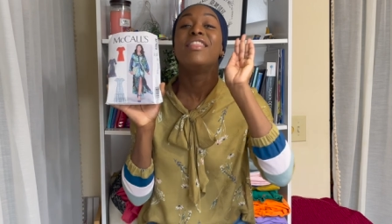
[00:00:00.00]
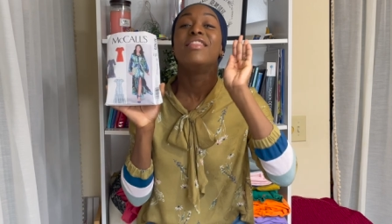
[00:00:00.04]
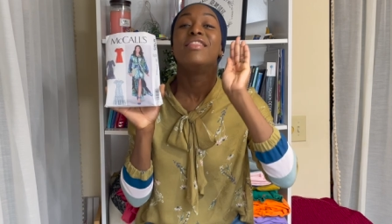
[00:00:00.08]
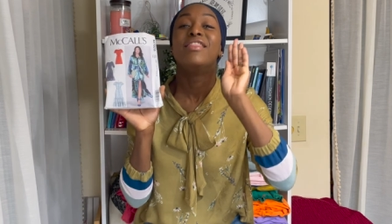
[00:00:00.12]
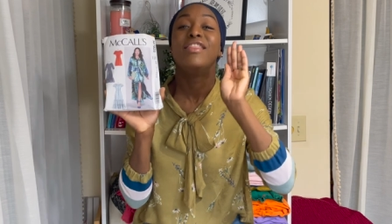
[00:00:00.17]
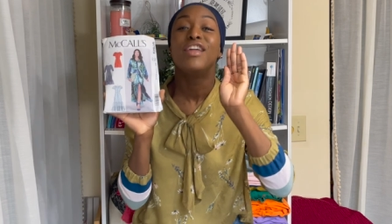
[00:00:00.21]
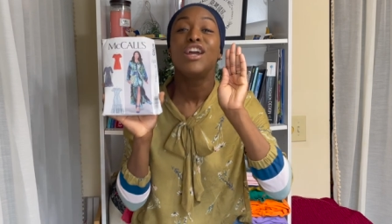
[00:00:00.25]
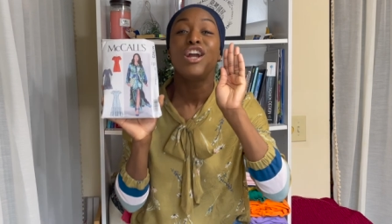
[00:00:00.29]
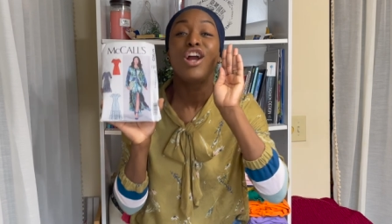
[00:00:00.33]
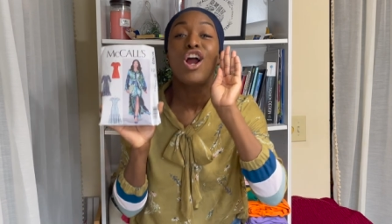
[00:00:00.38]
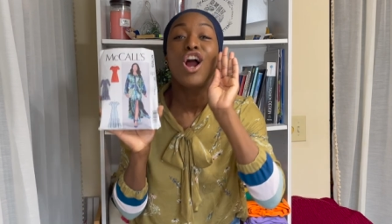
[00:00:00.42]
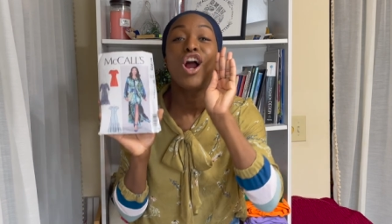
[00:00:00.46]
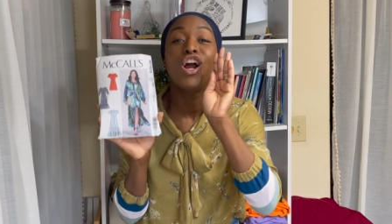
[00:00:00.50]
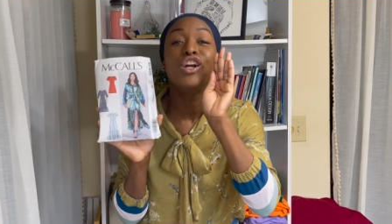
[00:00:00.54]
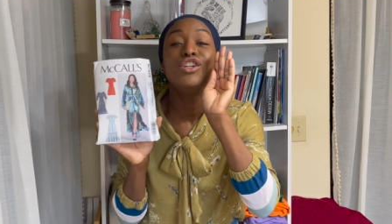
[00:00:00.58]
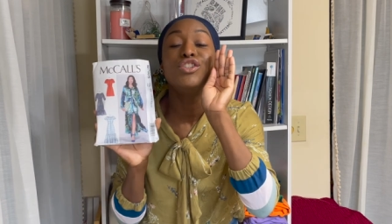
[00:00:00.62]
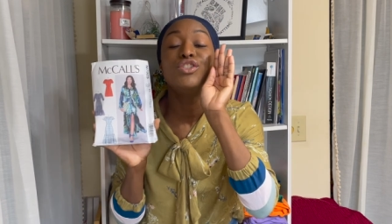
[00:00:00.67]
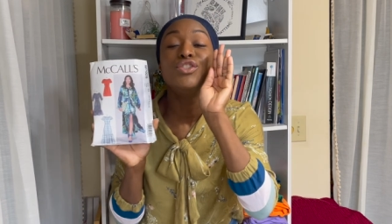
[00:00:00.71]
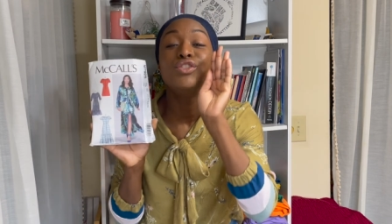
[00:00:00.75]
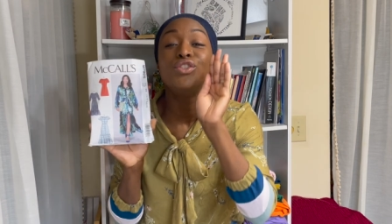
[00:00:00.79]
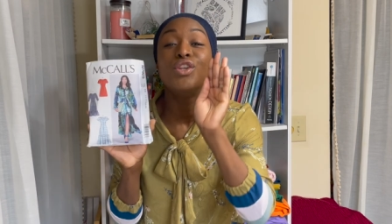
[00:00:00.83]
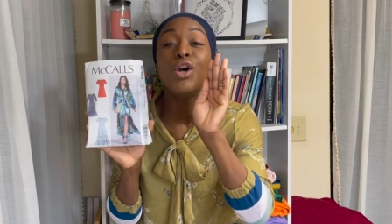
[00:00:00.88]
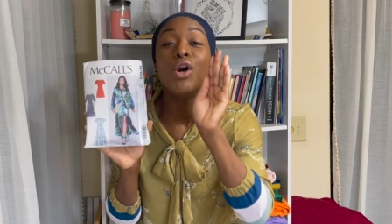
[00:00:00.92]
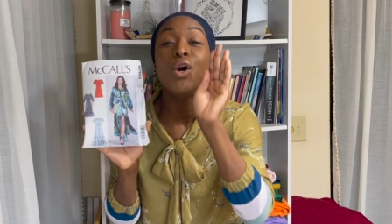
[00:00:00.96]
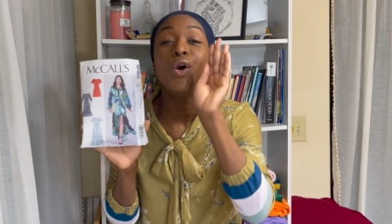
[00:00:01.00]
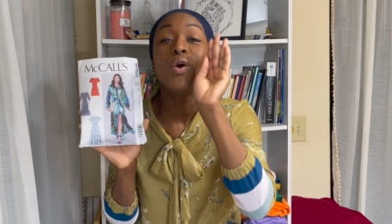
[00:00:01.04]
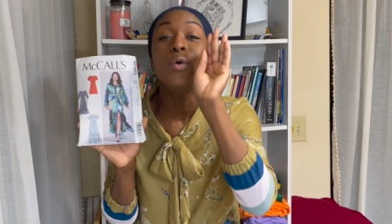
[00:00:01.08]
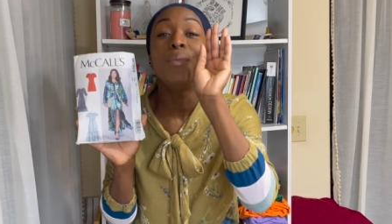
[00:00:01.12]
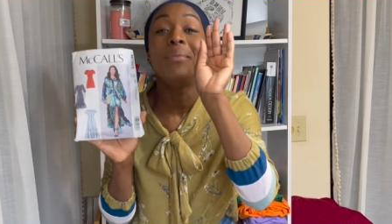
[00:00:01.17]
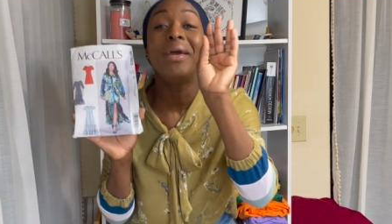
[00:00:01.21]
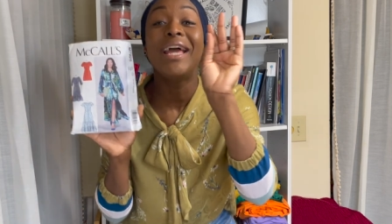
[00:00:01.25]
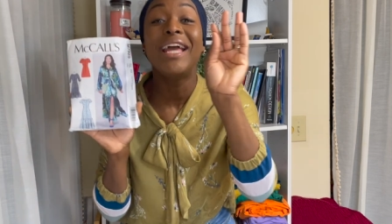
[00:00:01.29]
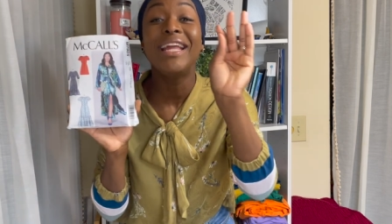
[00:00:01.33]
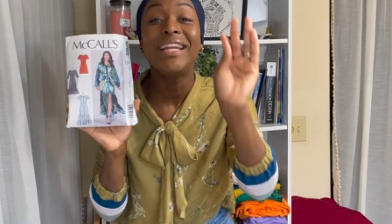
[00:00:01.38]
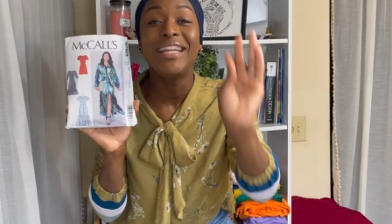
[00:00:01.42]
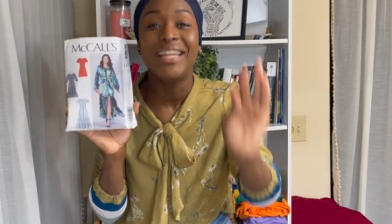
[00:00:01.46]
There are so
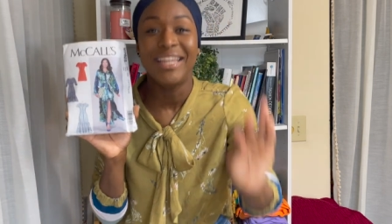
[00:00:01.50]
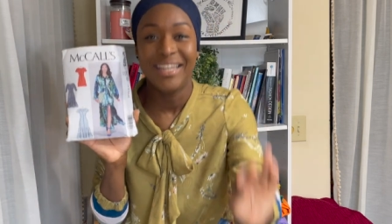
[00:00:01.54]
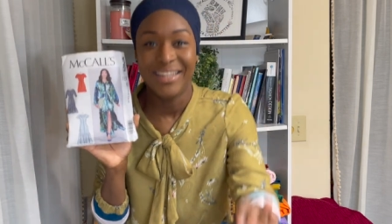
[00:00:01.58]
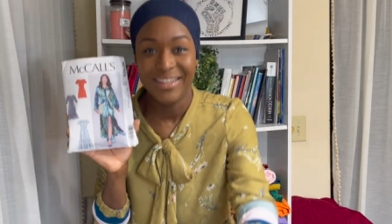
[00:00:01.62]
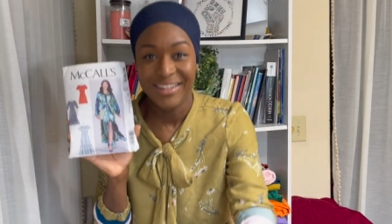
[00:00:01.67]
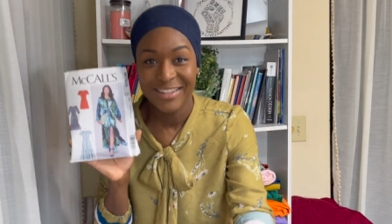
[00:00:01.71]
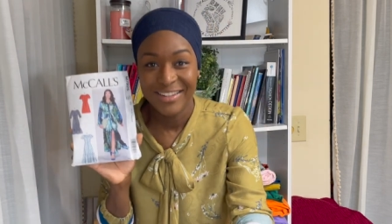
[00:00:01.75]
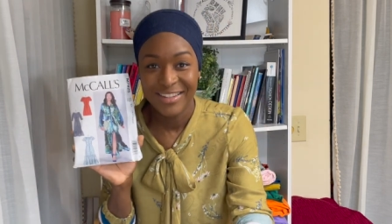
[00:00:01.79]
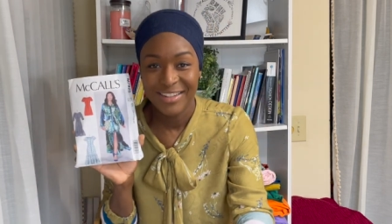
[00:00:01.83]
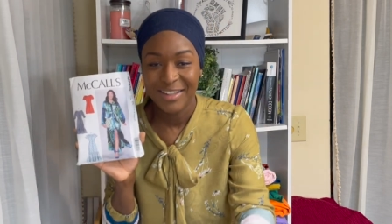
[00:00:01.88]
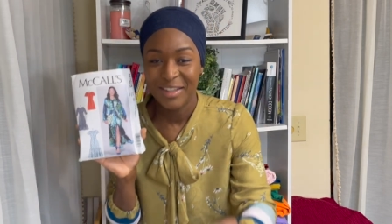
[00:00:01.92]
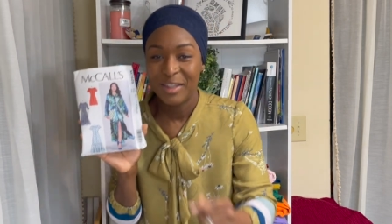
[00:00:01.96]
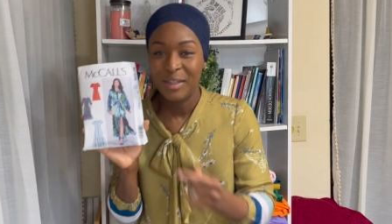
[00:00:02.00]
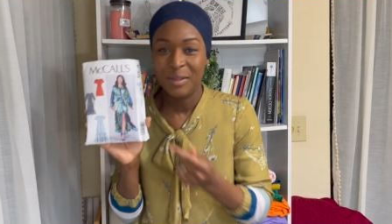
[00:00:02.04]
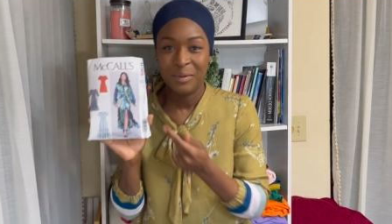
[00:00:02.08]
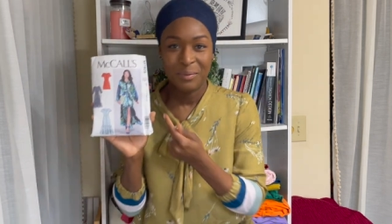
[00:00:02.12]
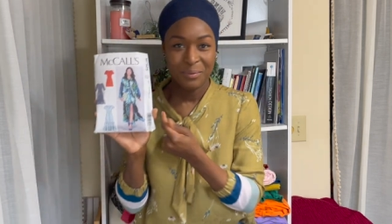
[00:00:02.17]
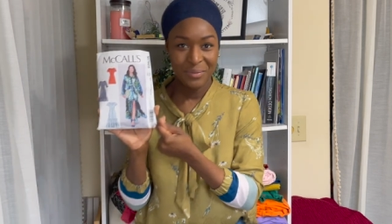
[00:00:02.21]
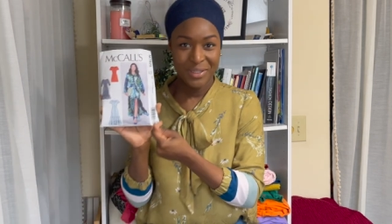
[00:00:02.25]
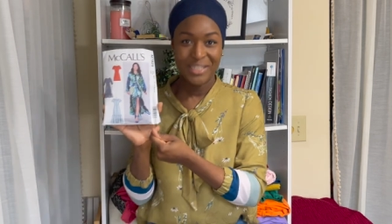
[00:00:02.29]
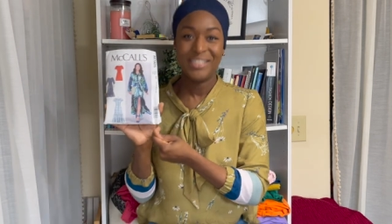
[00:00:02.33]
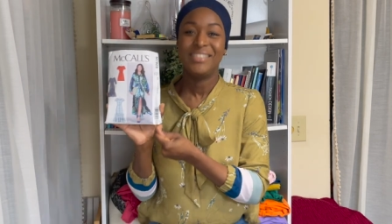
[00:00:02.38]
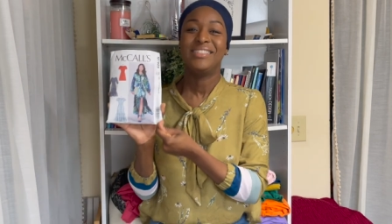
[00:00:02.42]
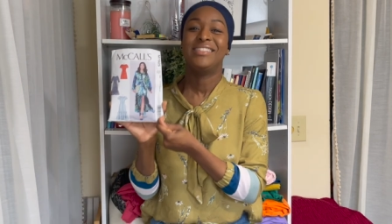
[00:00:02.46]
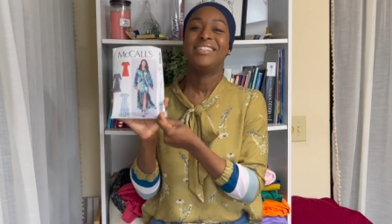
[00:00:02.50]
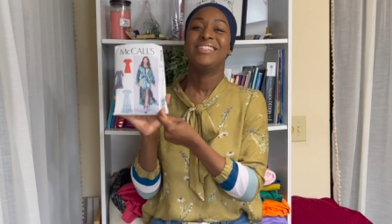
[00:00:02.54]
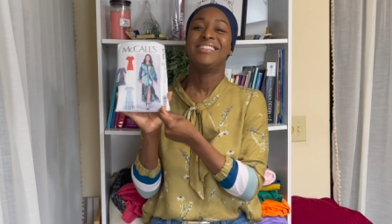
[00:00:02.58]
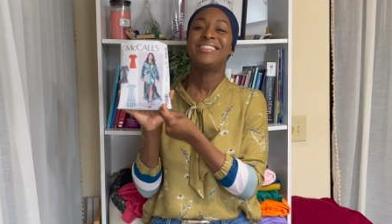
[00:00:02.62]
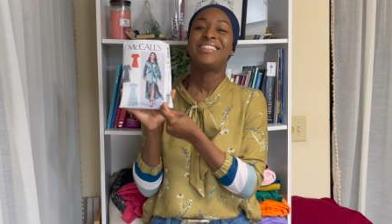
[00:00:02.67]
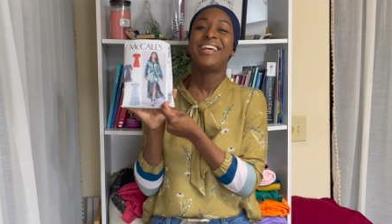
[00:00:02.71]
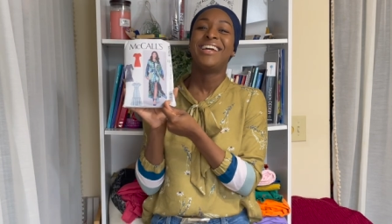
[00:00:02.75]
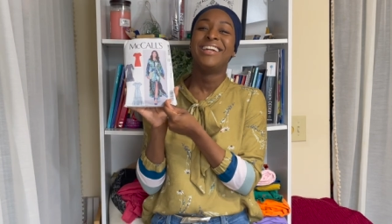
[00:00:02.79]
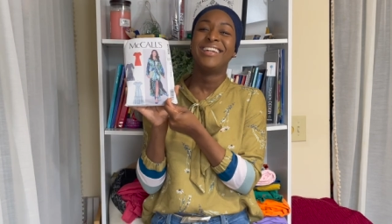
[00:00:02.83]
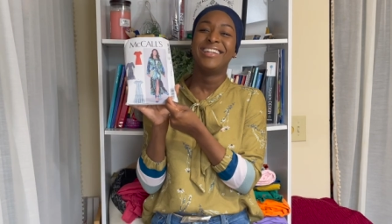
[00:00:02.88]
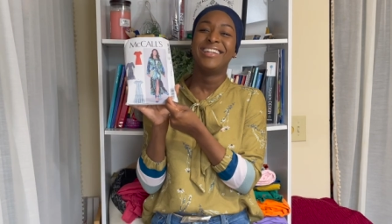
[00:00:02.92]
many pieces